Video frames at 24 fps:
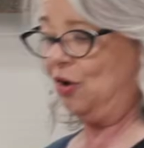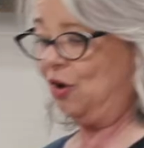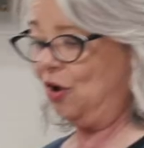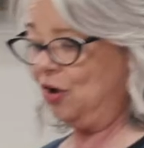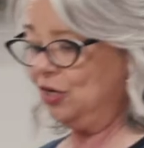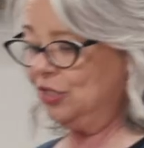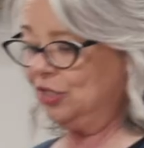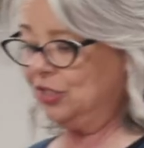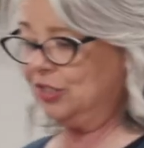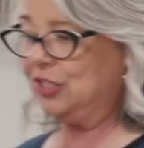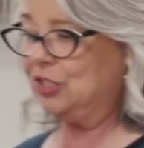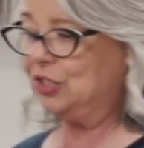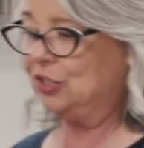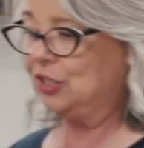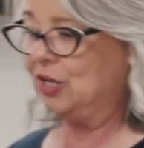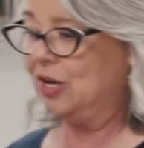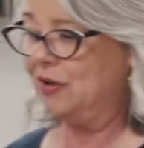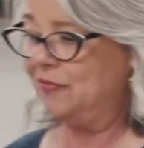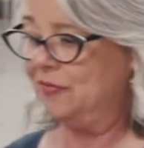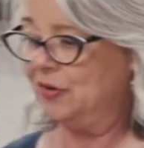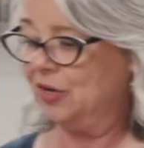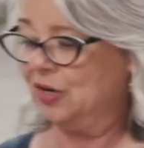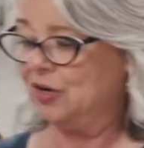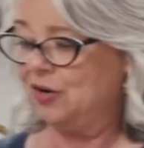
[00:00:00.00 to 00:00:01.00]
Onto the
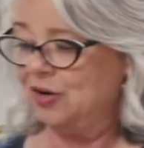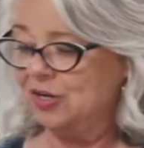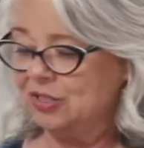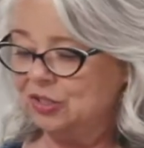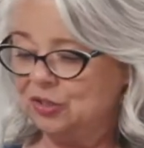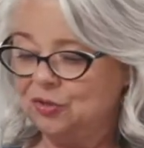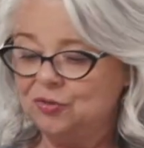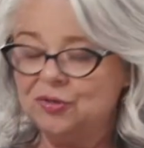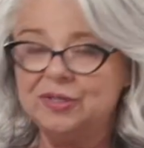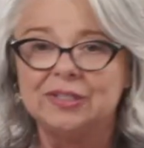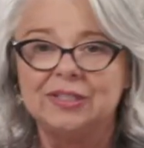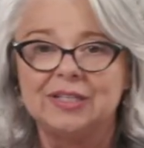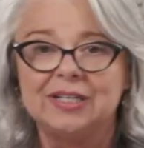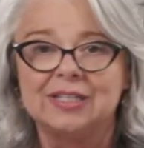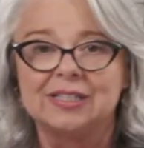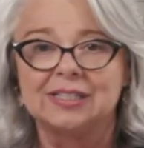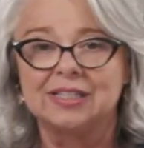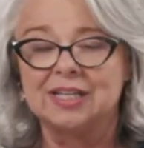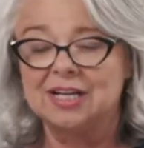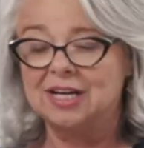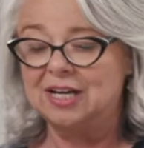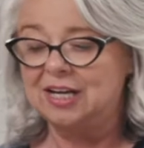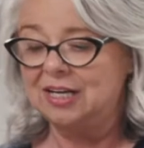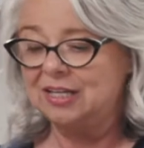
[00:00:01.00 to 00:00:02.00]
stove it goes. Look at these
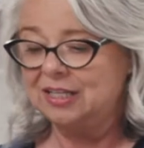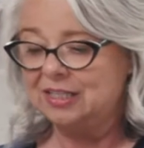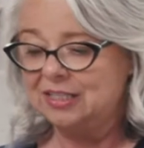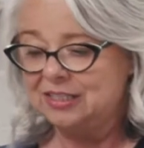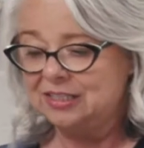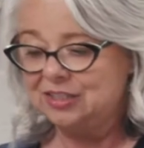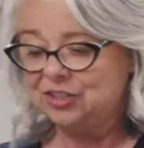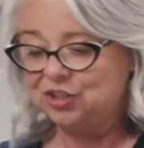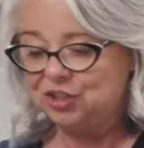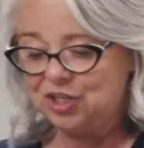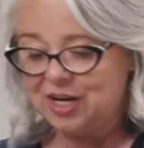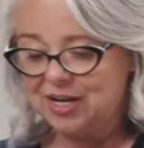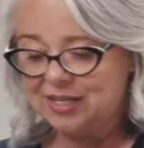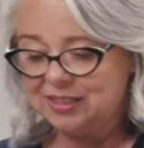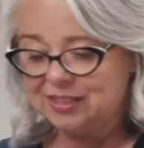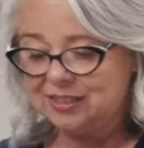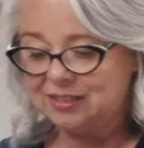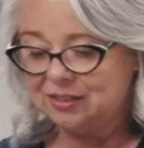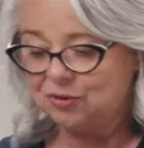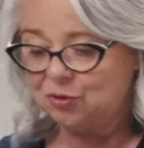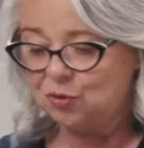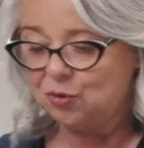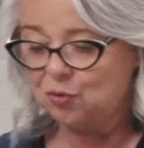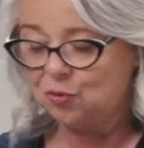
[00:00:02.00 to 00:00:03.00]
colours,
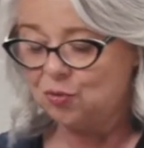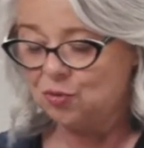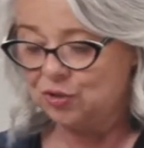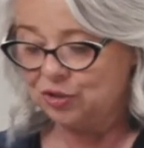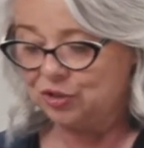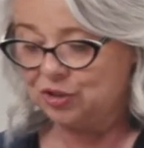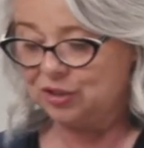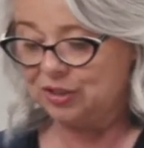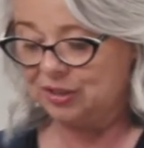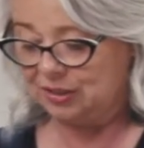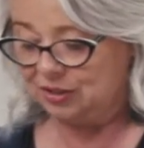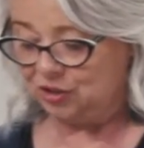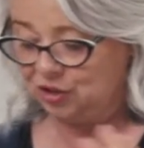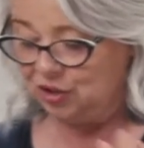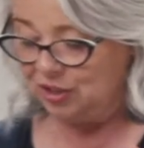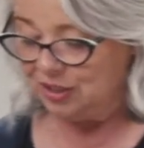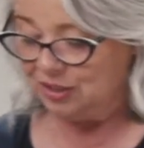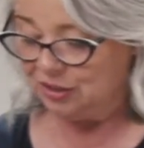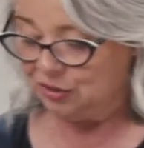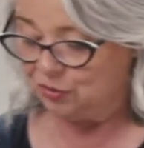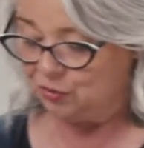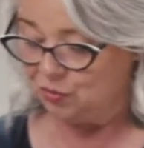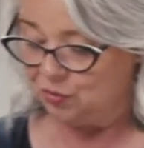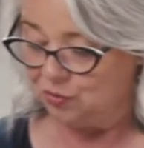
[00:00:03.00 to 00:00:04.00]
just gorgeous,
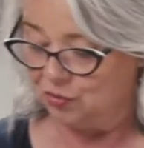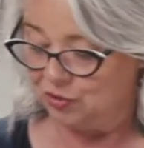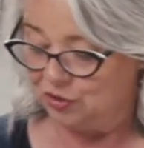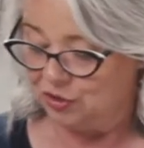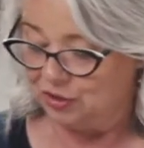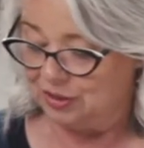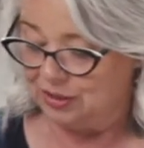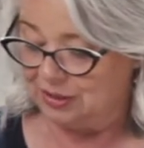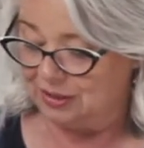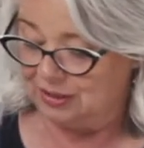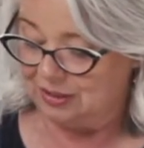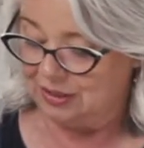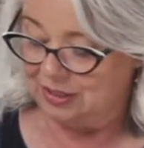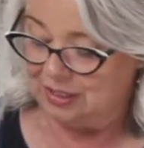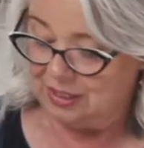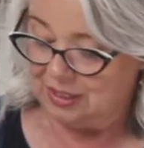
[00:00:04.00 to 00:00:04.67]
just gorgeous.